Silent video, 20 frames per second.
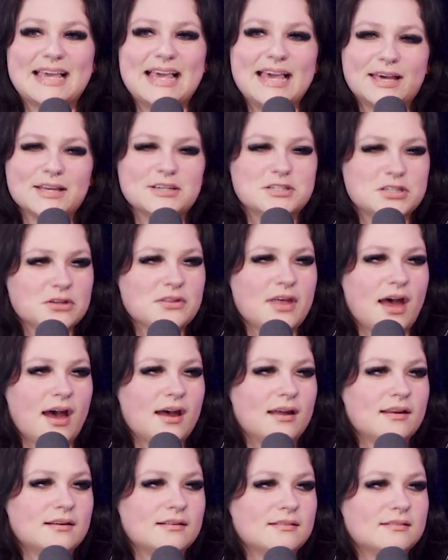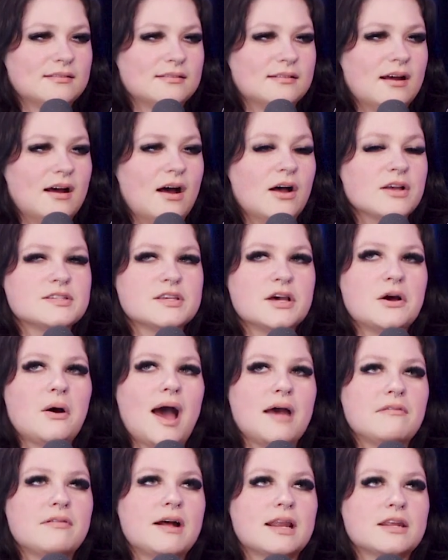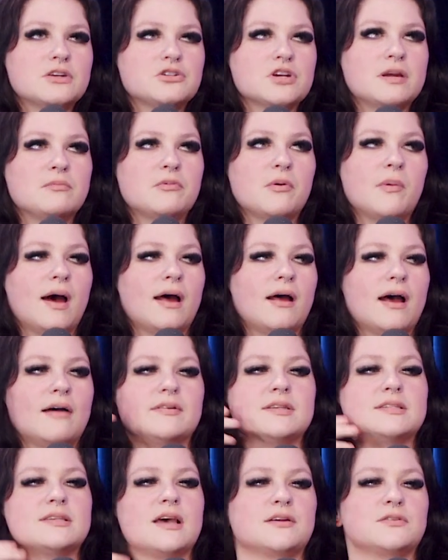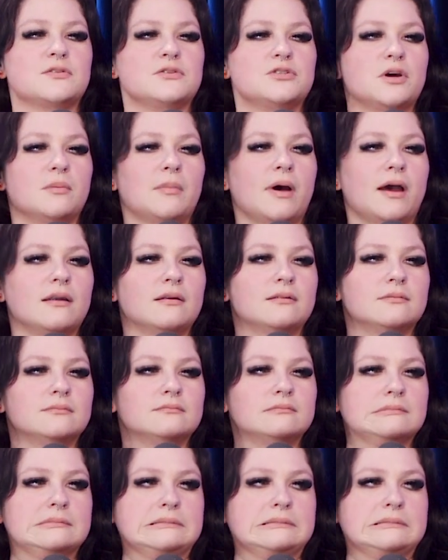he could do that. Also, I've had a dream about having sex with Joe Biden.